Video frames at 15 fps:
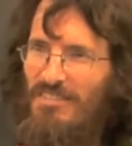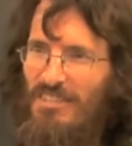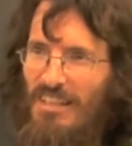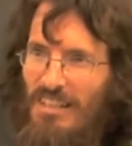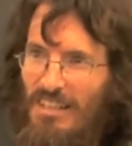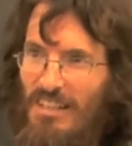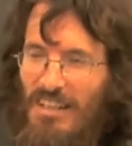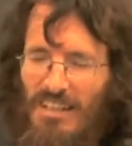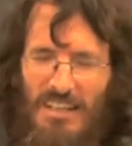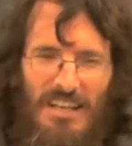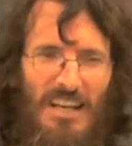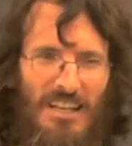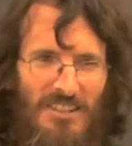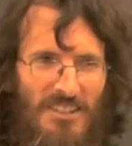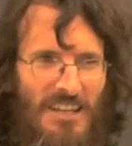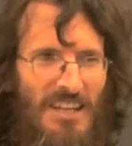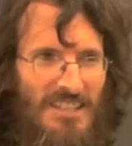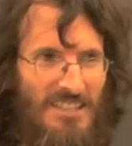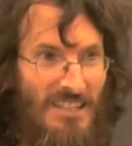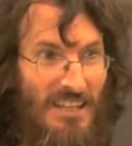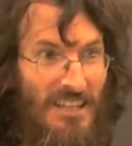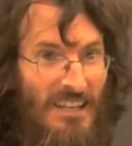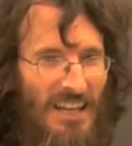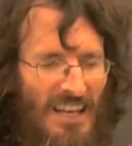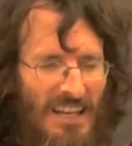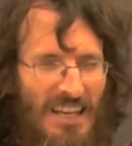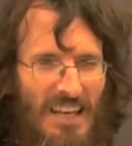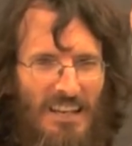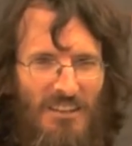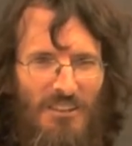right? And you can't slide an
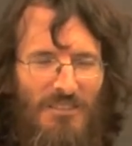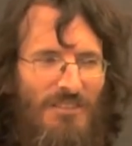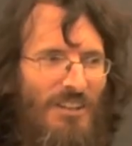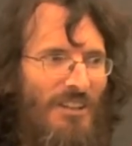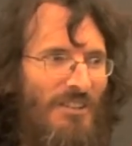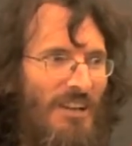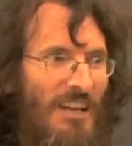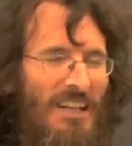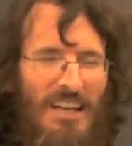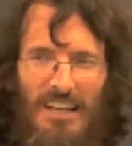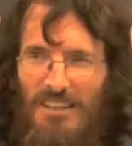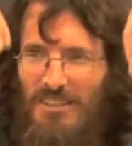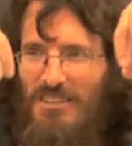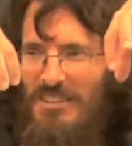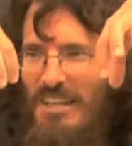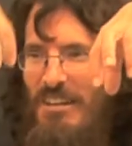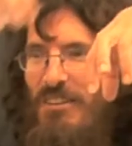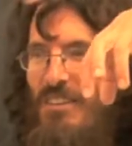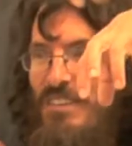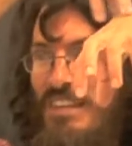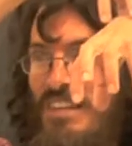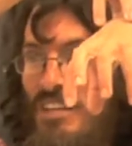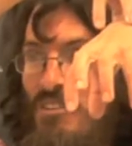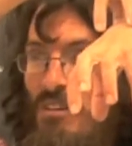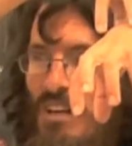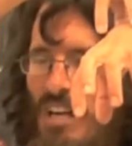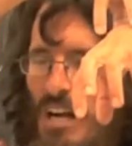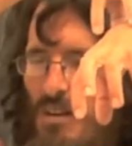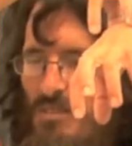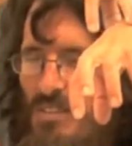n handle over another n handle because they don't have anything
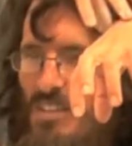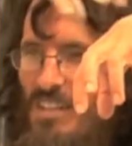going up.